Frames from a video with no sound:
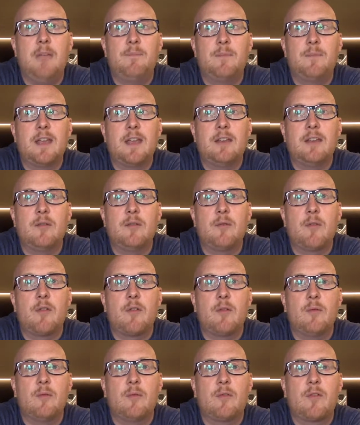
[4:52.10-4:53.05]
get your
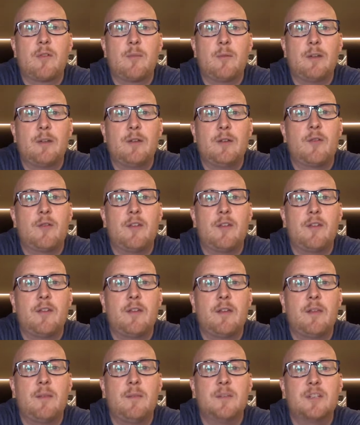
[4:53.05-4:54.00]
results when you're
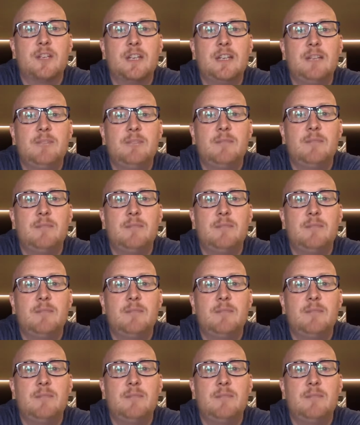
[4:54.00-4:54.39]
sitting at the machine.